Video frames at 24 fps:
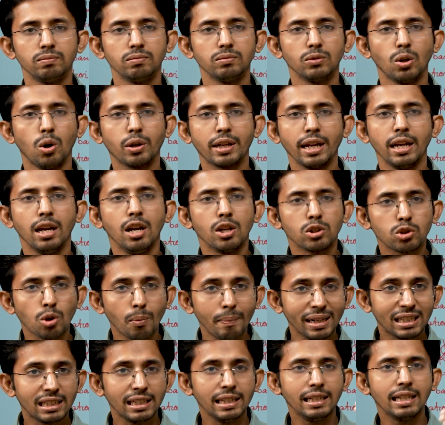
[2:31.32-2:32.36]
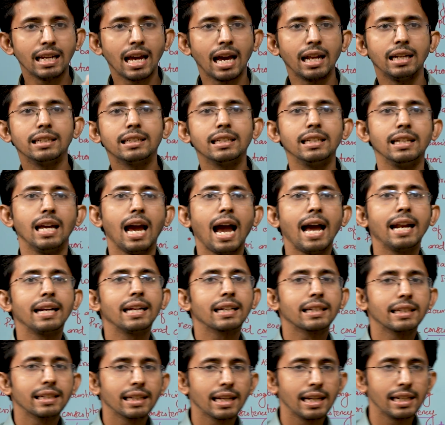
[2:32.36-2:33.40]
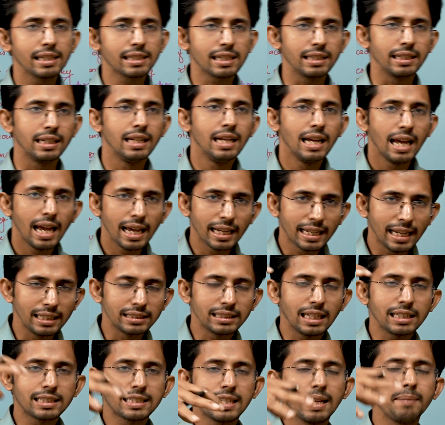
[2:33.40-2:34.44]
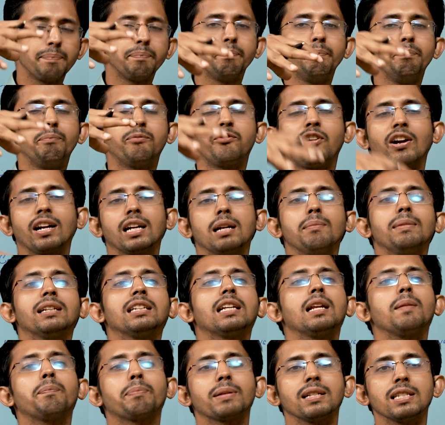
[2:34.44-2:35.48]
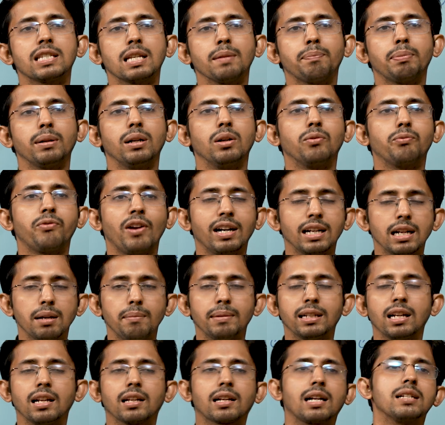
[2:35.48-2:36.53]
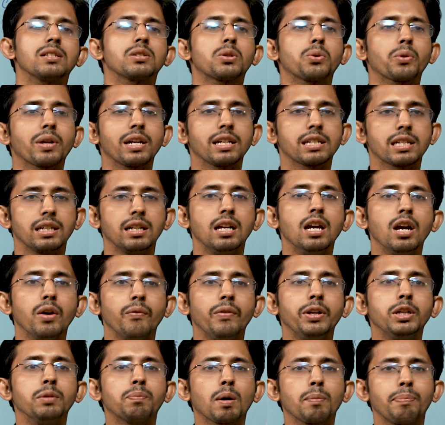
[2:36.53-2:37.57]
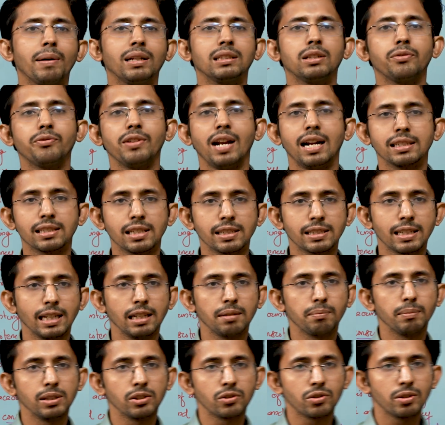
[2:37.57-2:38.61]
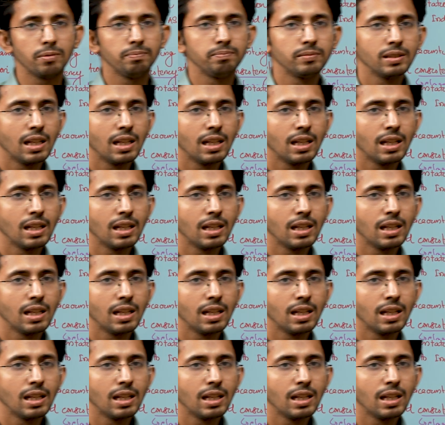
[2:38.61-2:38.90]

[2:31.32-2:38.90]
Okay, so materiality and aggregation. Again, that's a fundamental principle, fundamental consideration when you prepare the financial statements.